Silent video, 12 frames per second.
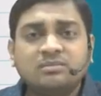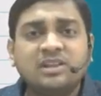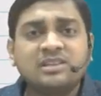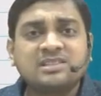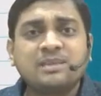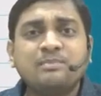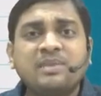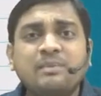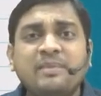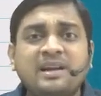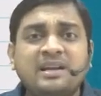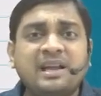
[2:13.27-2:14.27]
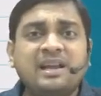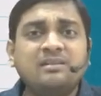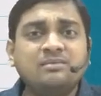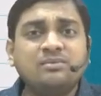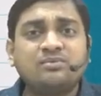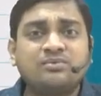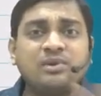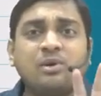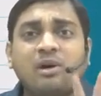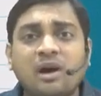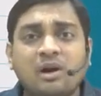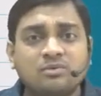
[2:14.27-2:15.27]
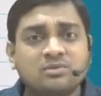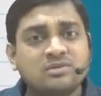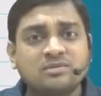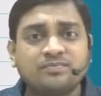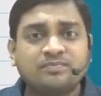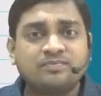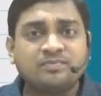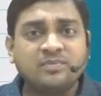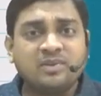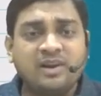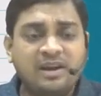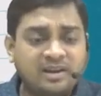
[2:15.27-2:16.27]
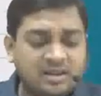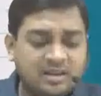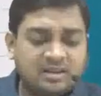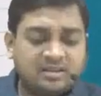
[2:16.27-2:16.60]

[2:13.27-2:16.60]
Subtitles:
they simply maintain few accounts, right?